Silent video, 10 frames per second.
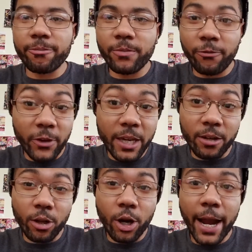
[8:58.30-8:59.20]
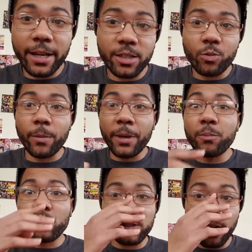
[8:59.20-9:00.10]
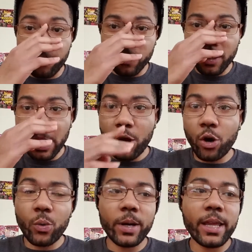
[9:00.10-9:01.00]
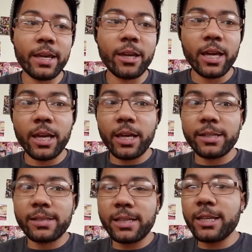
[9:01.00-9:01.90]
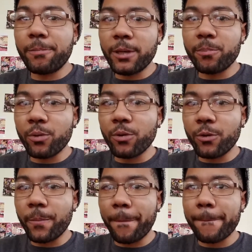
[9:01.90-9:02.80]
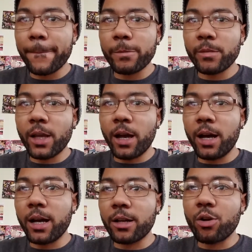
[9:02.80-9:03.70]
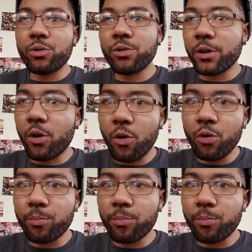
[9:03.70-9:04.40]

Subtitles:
feel are actually when people suffer, or when they see people go through their own